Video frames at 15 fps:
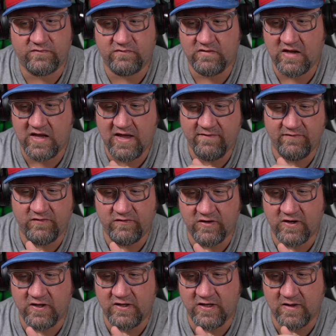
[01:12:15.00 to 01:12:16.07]
I haven't
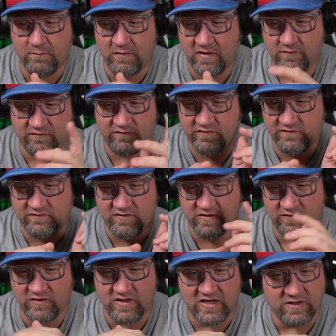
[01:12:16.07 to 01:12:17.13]
done it yet, but I was just the
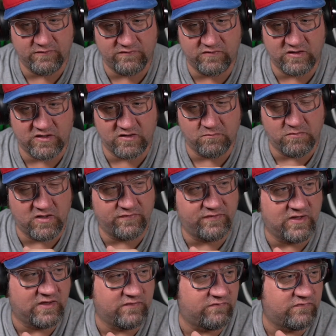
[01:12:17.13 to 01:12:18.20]
other day I was thinking about
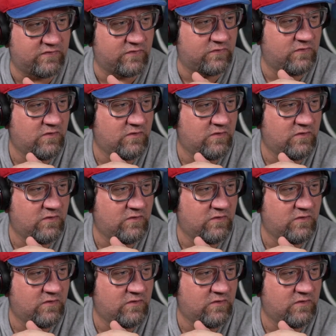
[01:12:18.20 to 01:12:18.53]
that. So